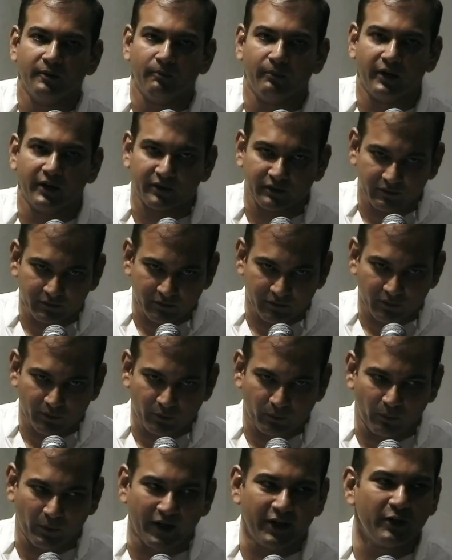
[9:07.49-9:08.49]
But
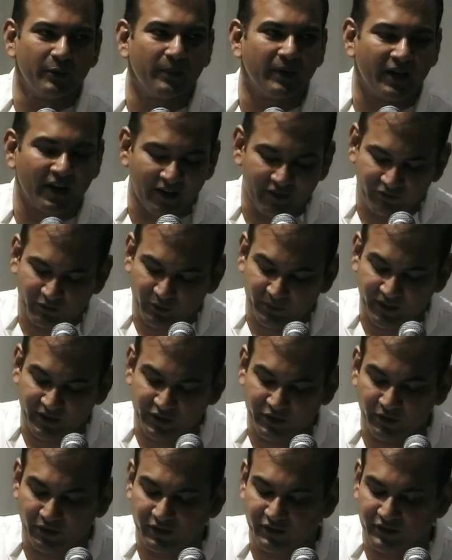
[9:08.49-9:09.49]
why do we have to
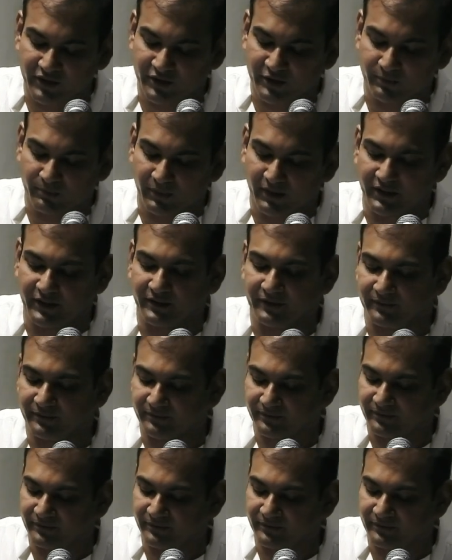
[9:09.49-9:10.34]
endure this burden?